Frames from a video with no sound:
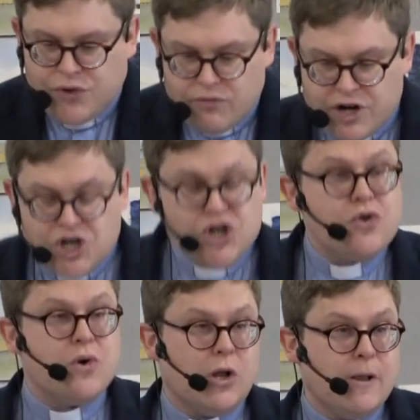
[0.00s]
the
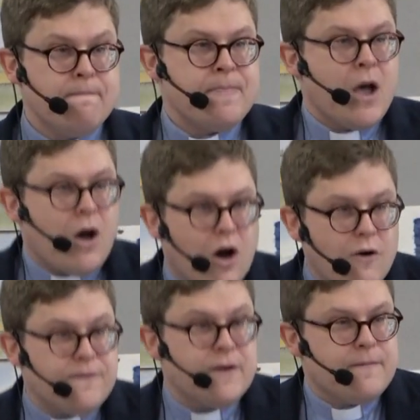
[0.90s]
renewal
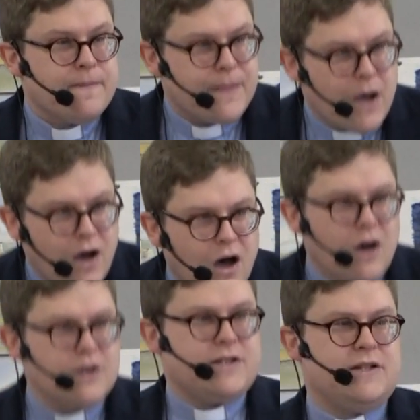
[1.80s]
of the
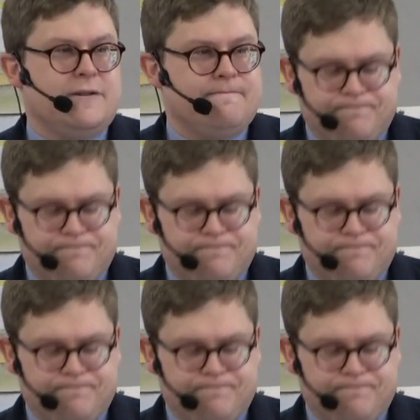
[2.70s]
heart.